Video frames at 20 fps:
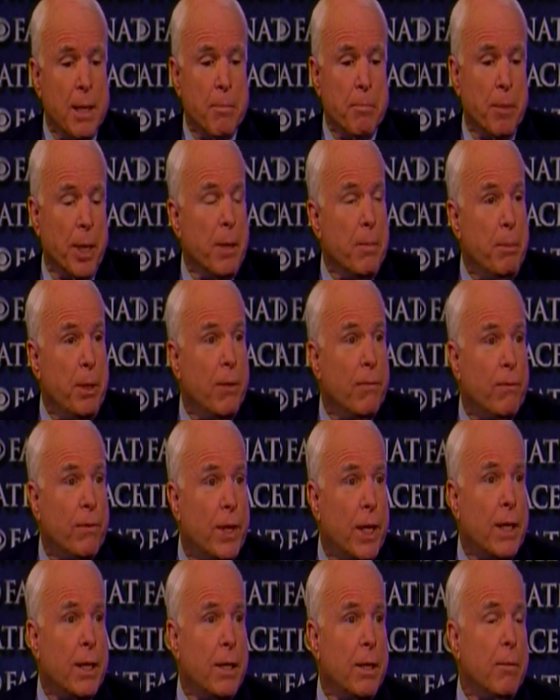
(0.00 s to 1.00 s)
maybe even
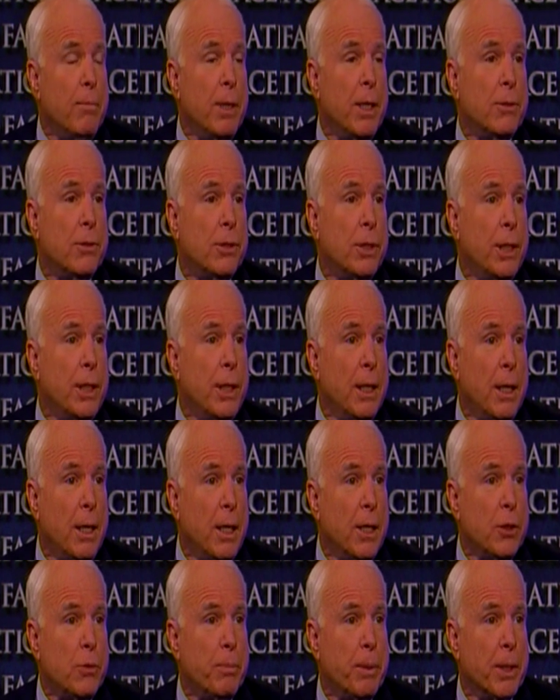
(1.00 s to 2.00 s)
thinking about sending a
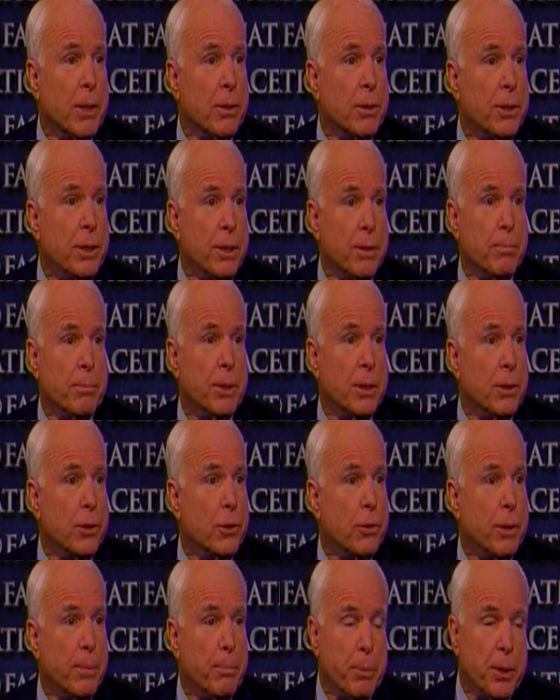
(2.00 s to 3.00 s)
hospital ship to
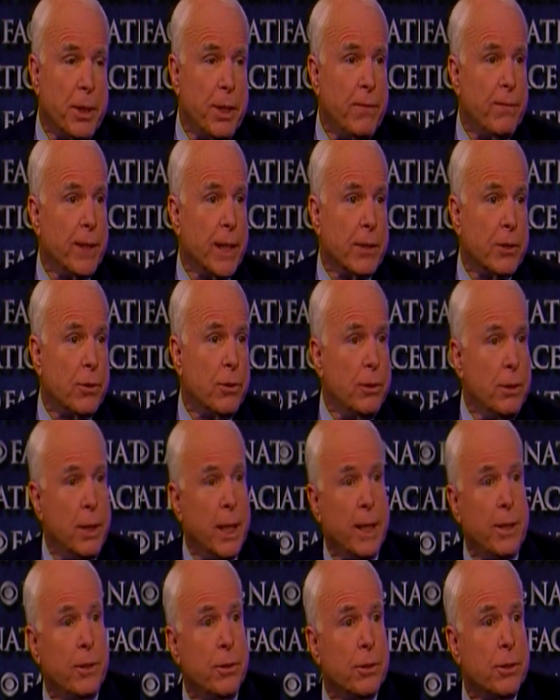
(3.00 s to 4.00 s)
Tripoli if that's too
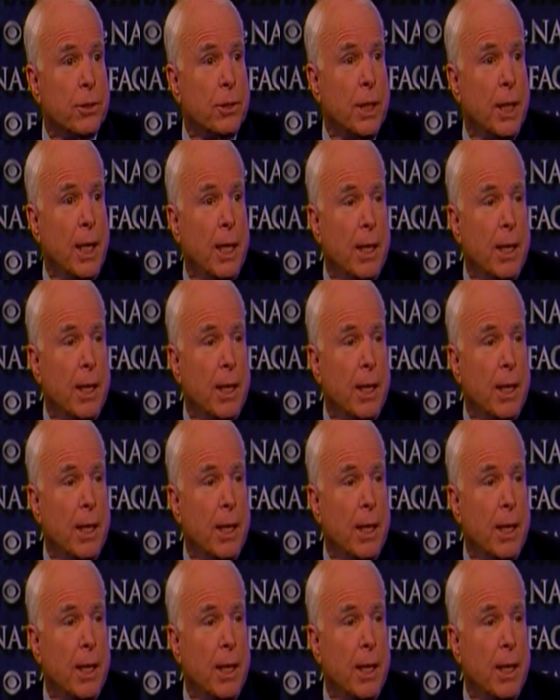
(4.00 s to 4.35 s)
dangerous,